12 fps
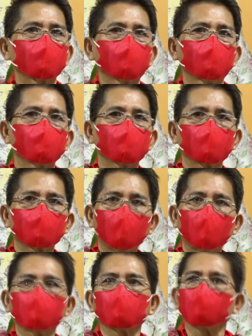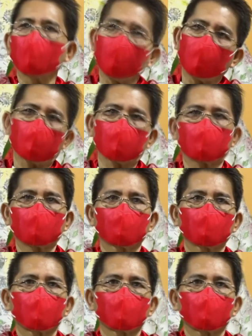there is a time to dance.